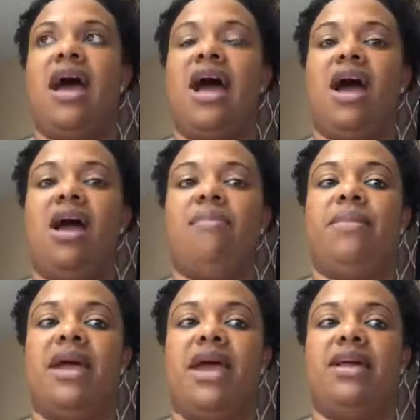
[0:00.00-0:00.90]

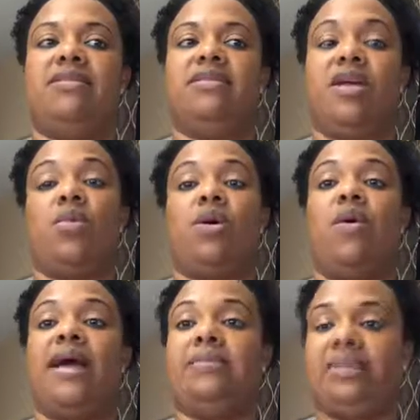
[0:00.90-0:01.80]
and they were
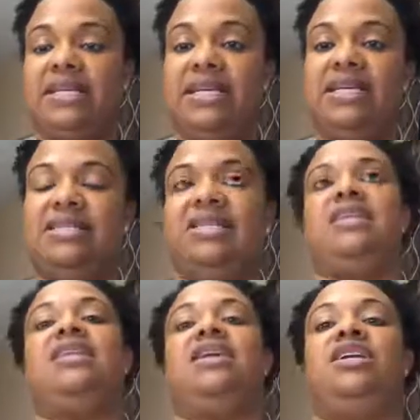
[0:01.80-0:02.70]
quite pleased,
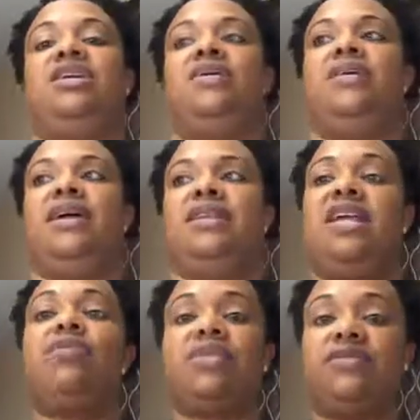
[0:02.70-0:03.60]
and and
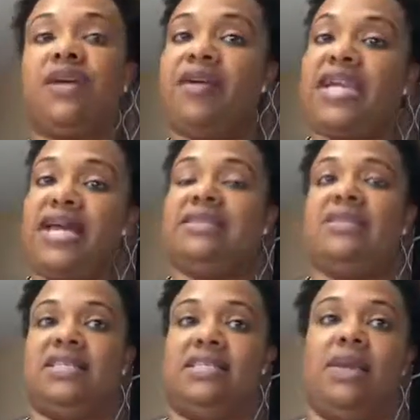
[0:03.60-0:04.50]
he was very nice
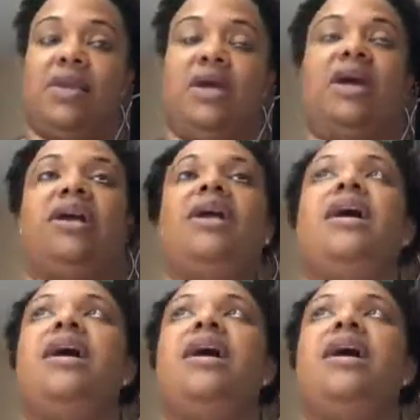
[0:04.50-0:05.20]
at the seminar.